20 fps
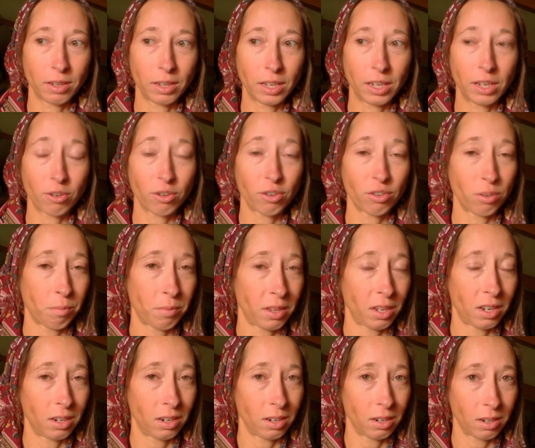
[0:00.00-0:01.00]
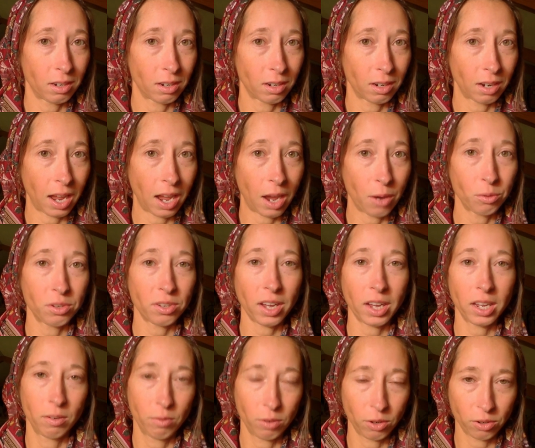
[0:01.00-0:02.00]
hear something
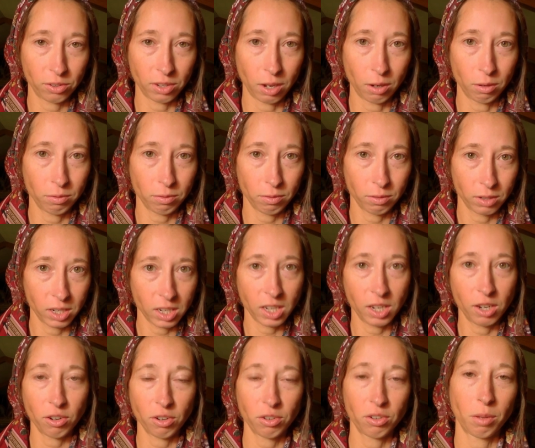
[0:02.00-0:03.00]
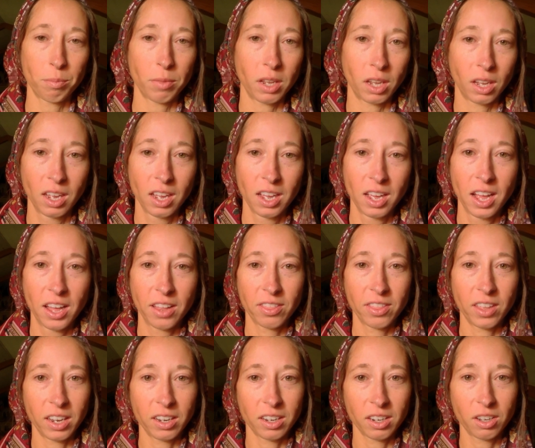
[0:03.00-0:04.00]
outside of yourself, to hear something
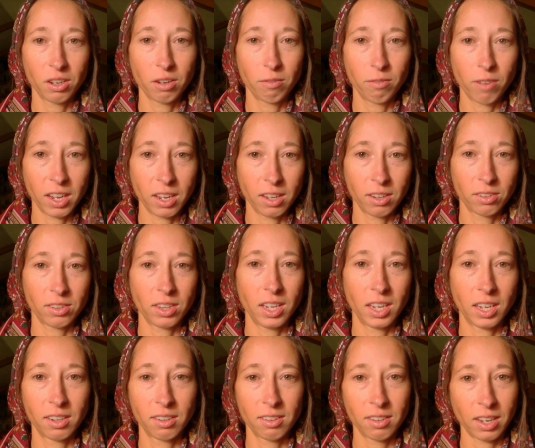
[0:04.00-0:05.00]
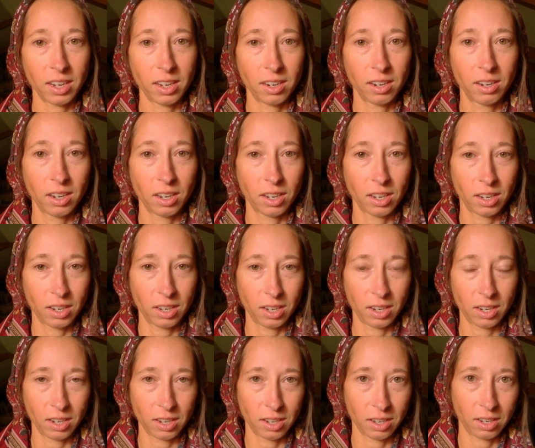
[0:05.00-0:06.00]
that conveys the inside
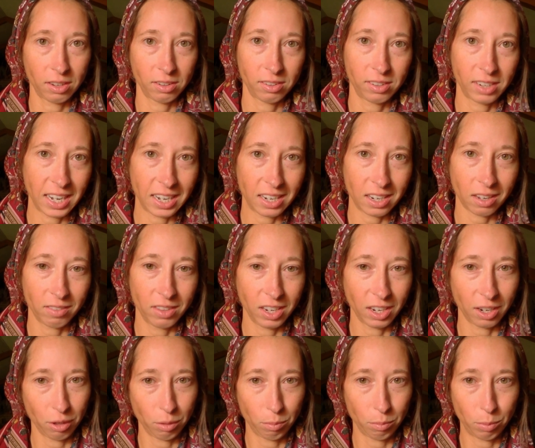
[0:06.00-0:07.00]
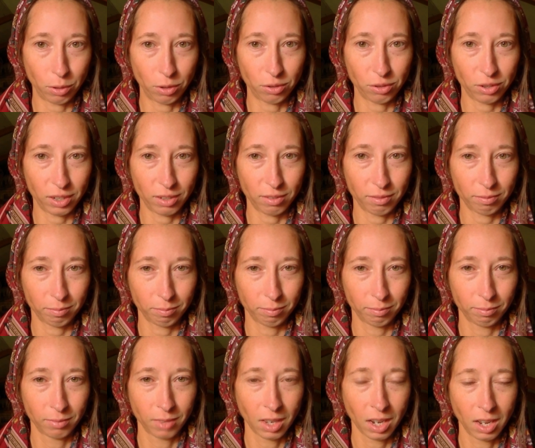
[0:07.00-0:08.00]
state of the other person.
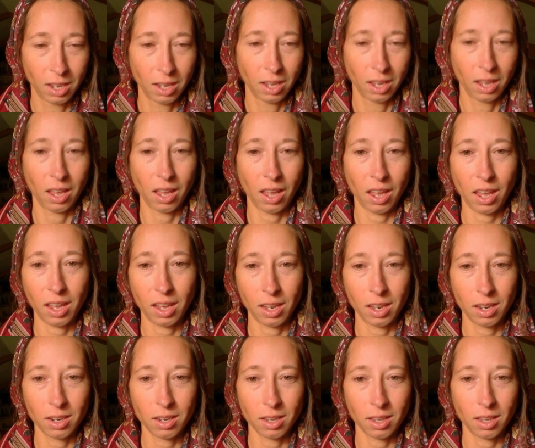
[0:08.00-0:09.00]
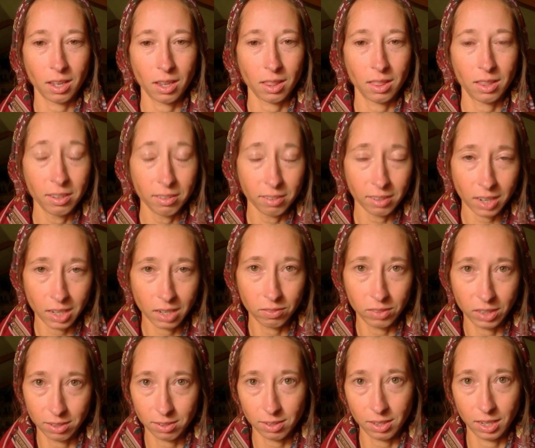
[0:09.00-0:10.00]
And this kind of
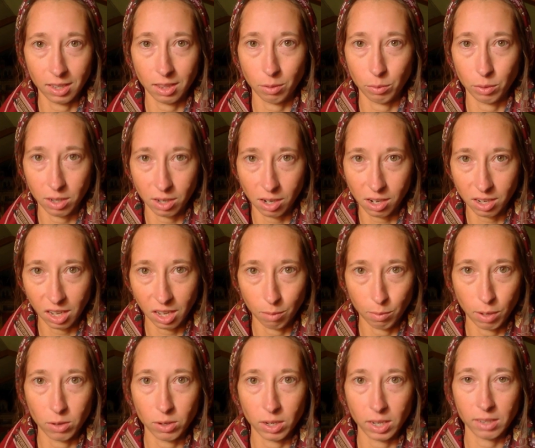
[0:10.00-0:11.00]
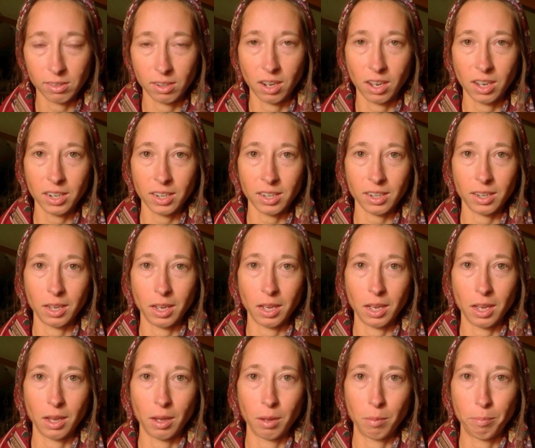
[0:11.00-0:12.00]
listening that we're talking about is not
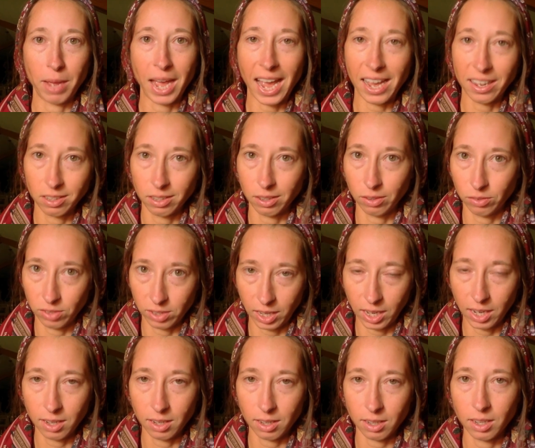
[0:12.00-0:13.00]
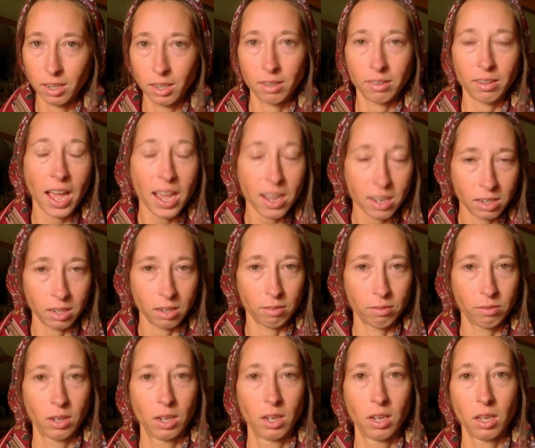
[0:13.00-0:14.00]
a passive state, it is active.